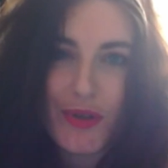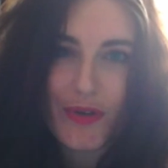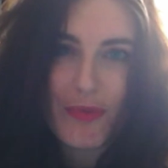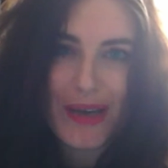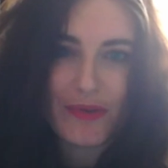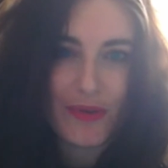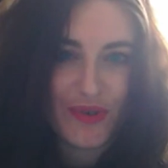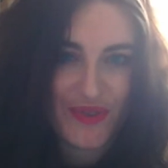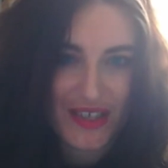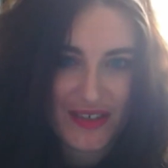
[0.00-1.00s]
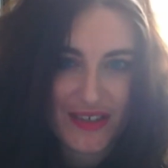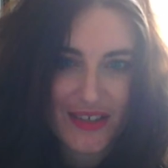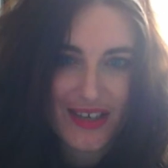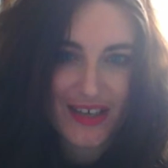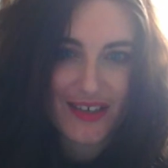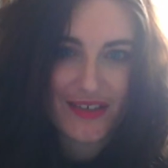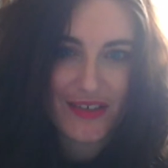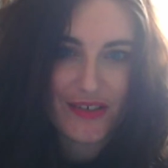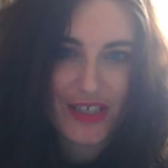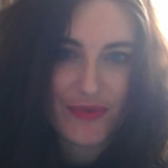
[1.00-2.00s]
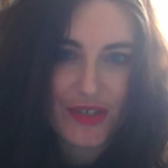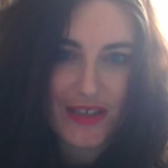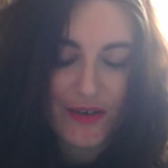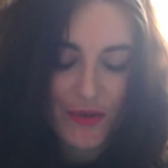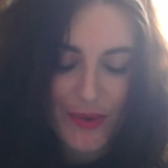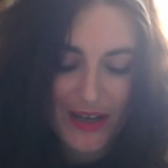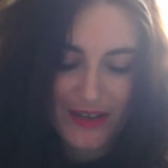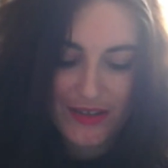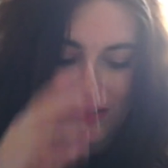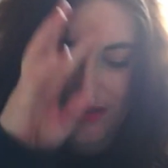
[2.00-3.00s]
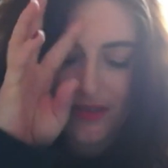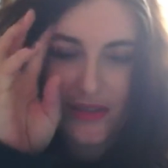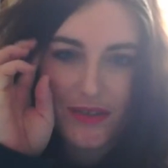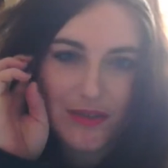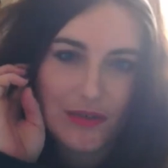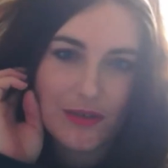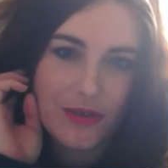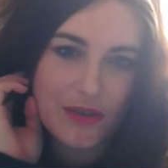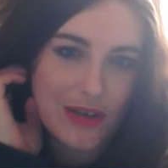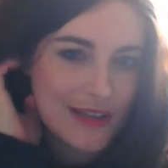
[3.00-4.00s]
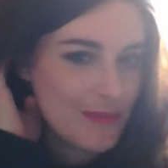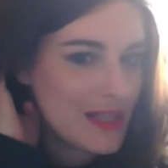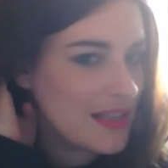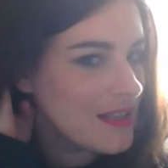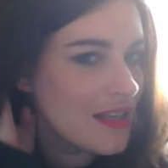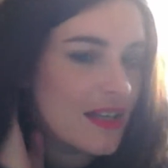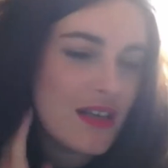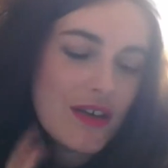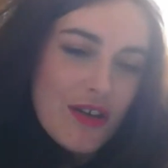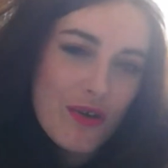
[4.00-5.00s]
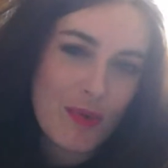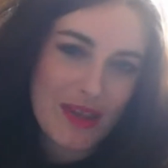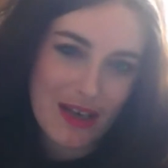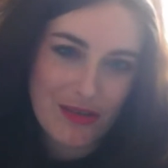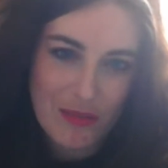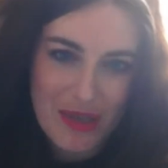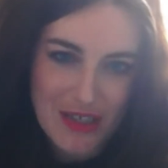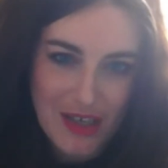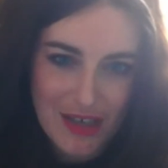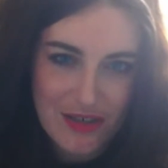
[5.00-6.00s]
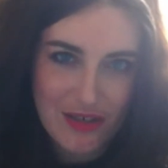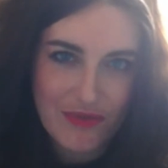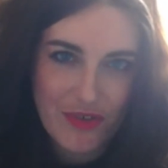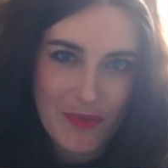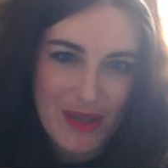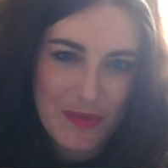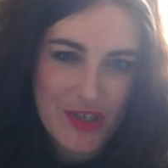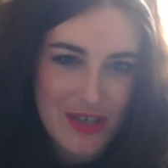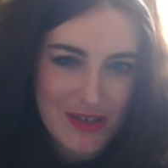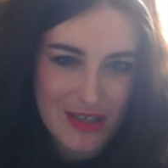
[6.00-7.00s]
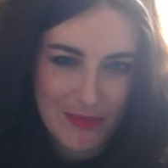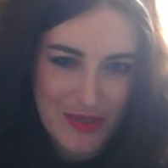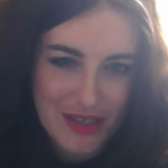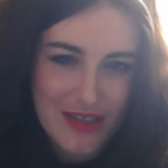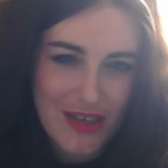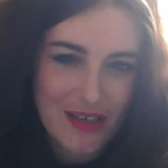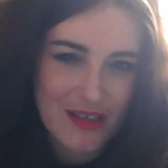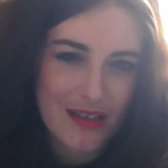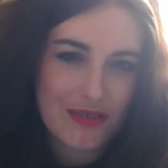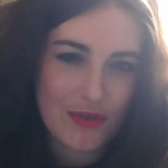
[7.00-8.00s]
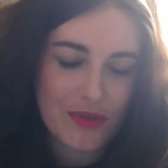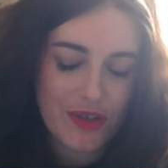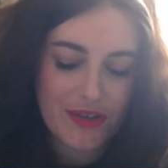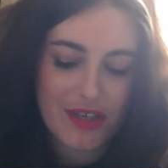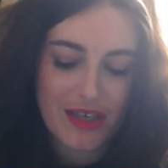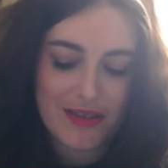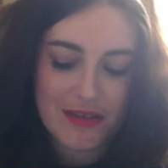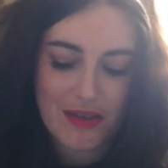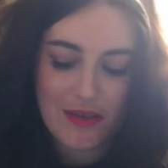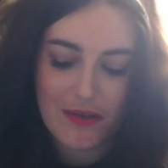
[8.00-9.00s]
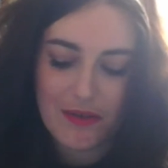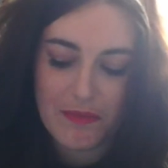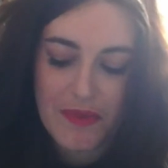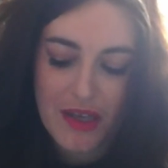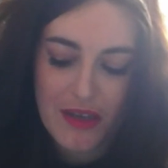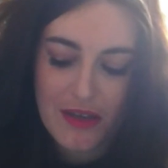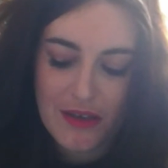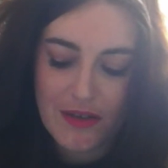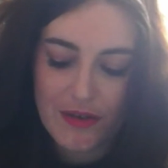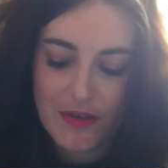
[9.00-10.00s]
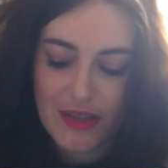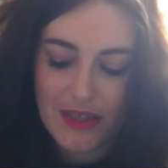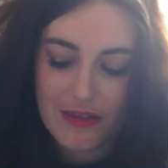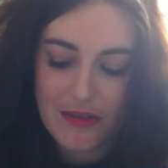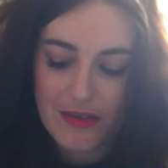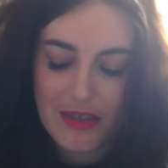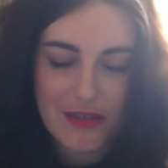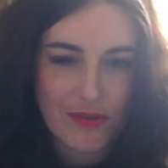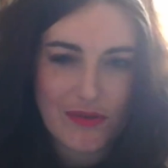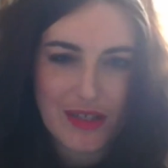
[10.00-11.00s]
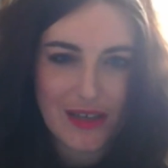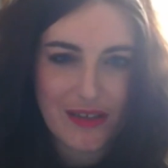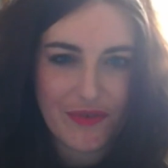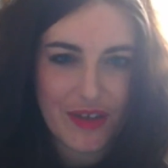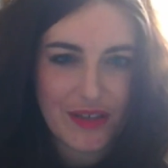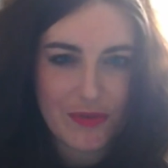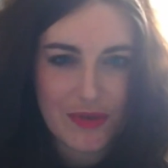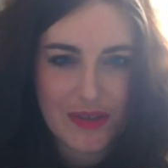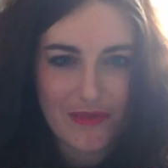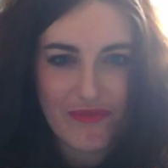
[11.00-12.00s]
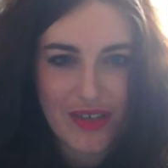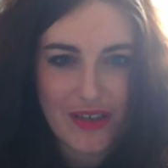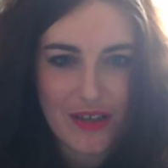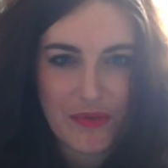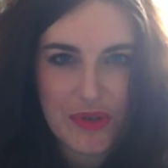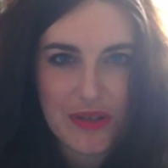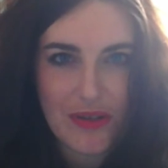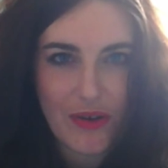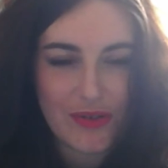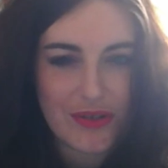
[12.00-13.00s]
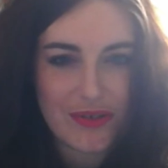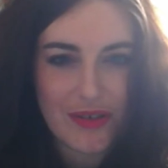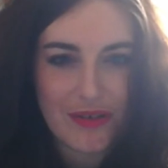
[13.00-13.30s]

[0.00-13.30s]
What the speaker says: her about all of this. And she was a little reluctant to, you know, let me go without the medication for a bit, but she accepted, and I told her that you know, that this sort of side effect was something that I was not